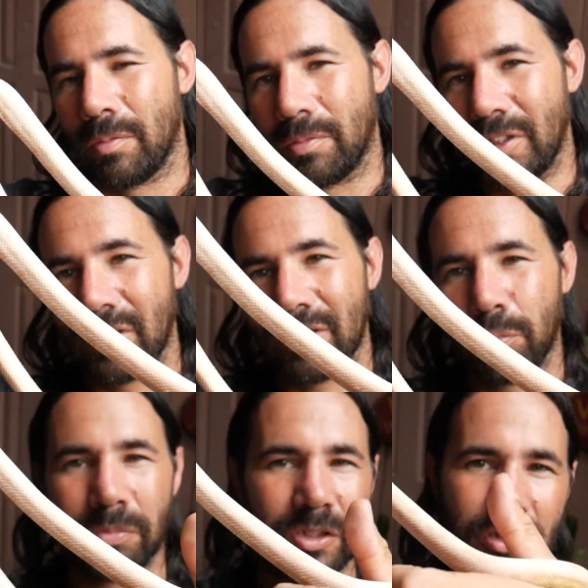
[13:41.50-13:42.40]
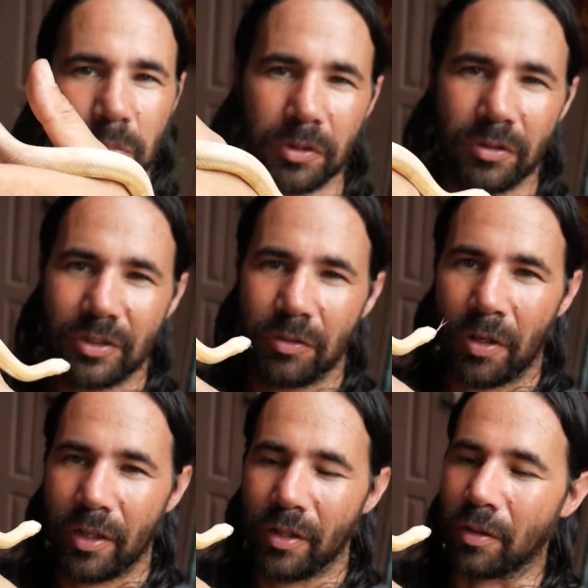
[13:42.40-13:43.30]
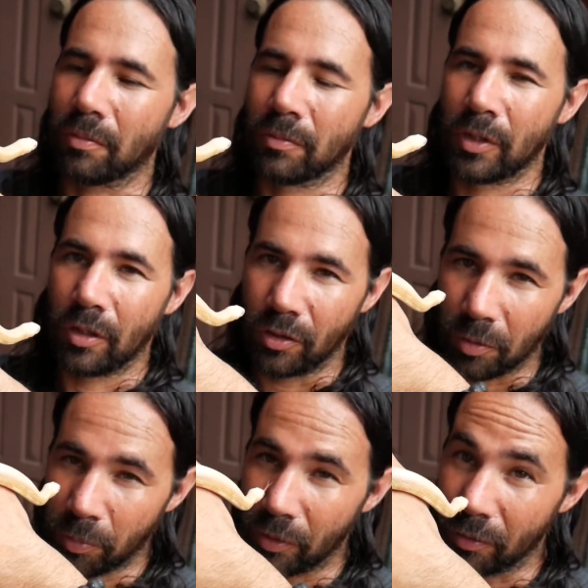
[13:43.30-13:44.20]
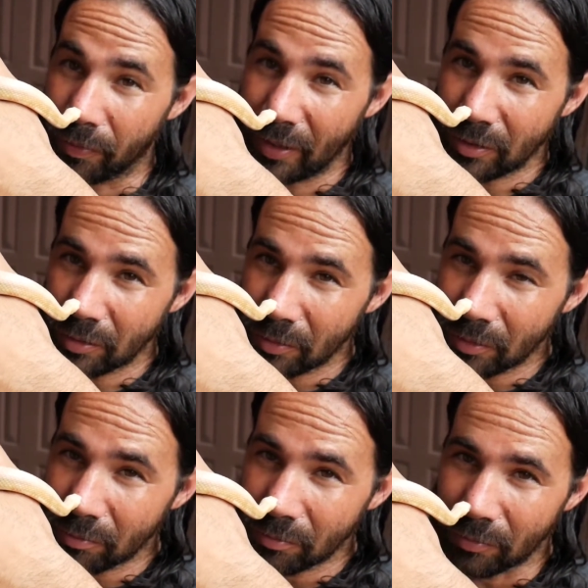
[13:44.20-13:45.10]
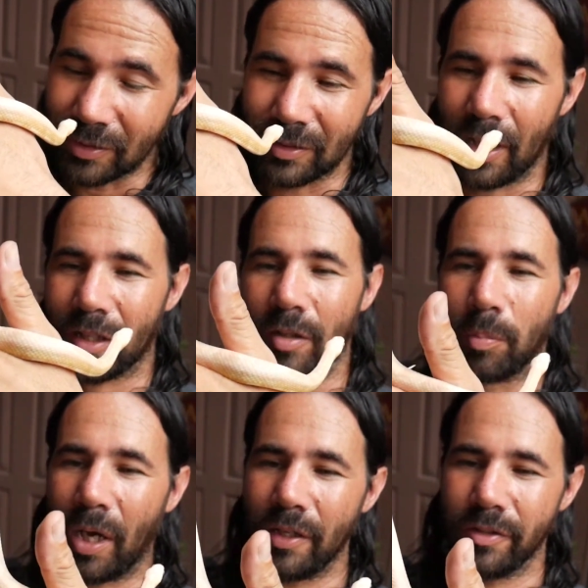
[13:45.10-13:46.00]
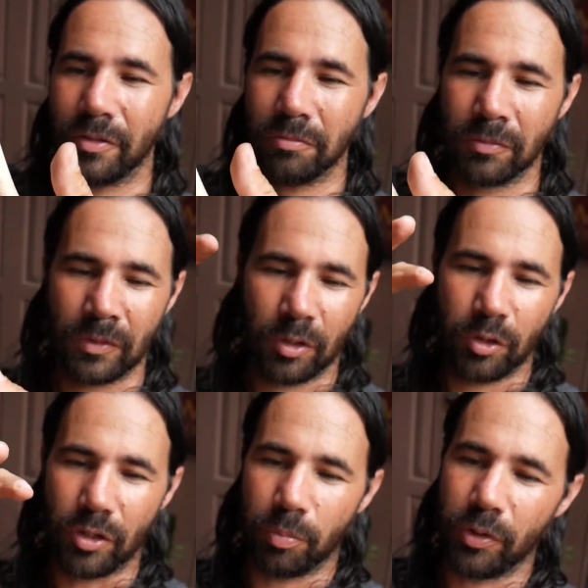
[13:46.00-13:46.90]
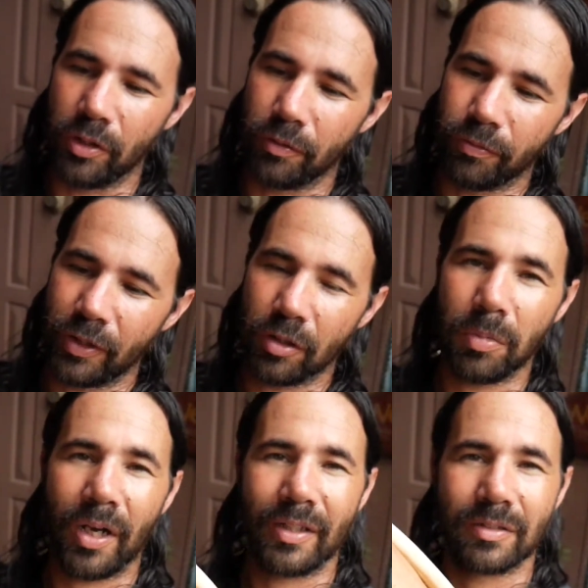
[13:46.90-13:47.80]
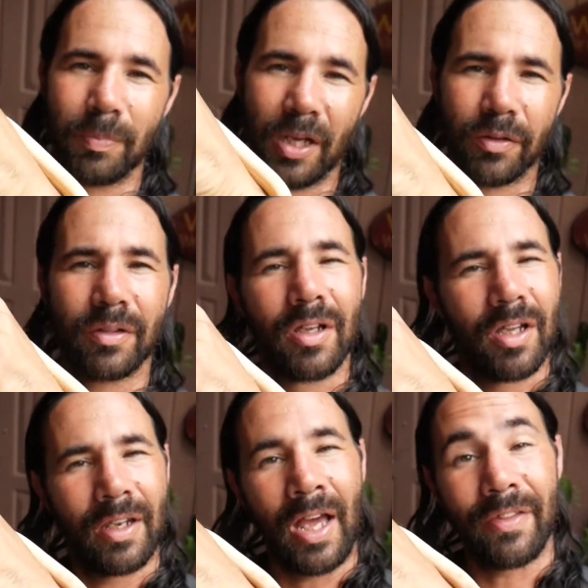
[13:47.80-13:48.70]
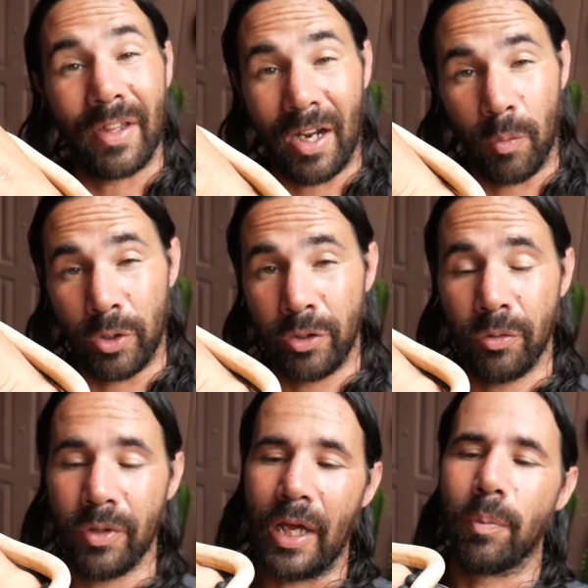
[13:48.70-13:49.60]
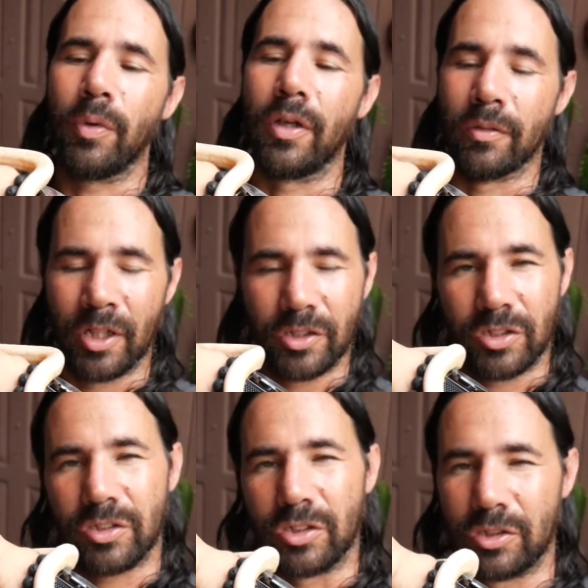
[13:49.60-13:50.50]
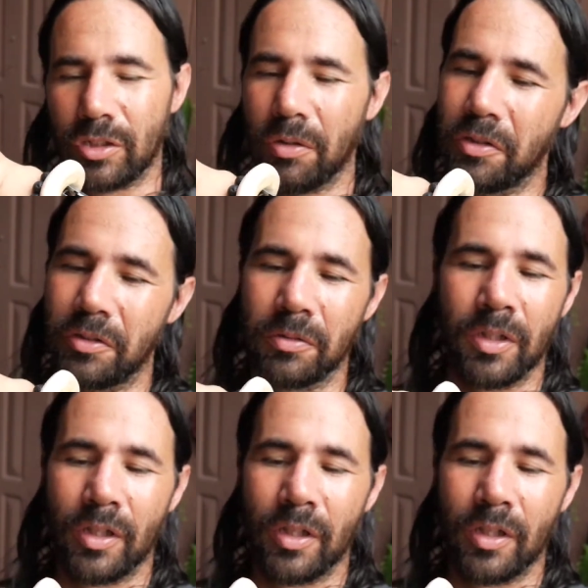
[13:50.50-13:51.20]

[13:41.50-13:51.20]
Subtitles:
this is what you see right here. You could put your face to it, it's not going to bite you. You could put your finger by its mouth. Not that I would do that, but just to show you,